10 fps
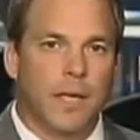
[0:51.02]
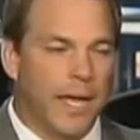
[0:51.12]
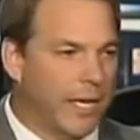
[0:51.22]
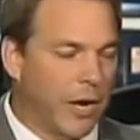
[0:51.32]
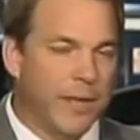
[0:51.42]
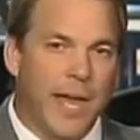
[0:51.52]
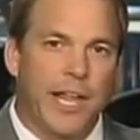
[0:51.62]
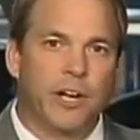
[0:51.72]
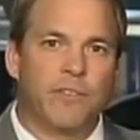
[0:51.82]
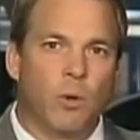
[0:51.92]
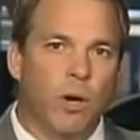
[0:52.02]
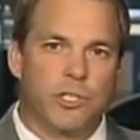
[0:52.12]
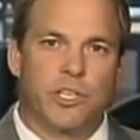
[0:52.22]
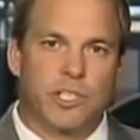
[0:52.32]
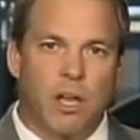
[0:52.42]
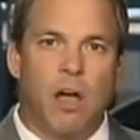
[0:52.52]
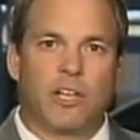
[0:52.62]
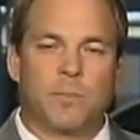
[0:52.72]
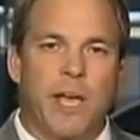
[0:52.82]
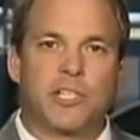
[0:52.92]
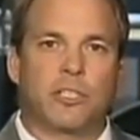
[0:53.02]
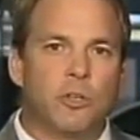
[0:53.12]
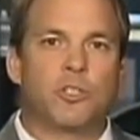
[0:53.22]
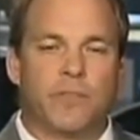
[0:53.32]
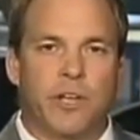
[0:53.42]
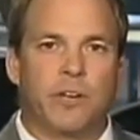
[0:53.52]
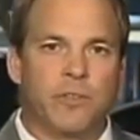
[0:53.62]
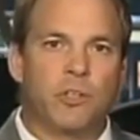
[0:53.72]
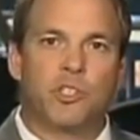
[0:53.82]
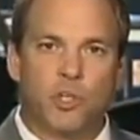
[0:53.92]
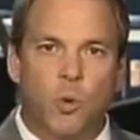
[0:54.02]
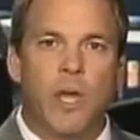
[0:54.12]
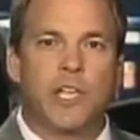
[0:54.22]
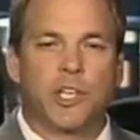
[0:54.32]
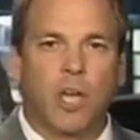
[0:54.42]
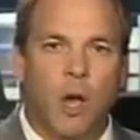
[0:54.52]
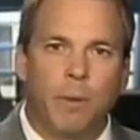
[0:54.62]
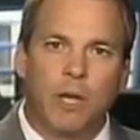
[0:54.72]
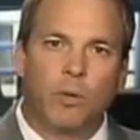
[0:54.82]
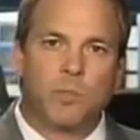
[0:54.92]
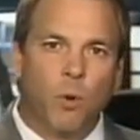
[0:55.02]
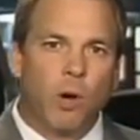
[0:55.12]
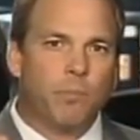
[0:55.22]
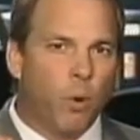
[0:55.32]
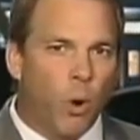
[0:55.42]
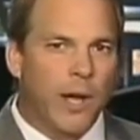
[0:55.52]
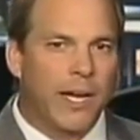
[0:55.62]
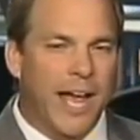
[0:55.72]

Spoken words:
And Carrie, that interview wasn't as long as my exclusive interview 2 weeks ago, but it was more pointed.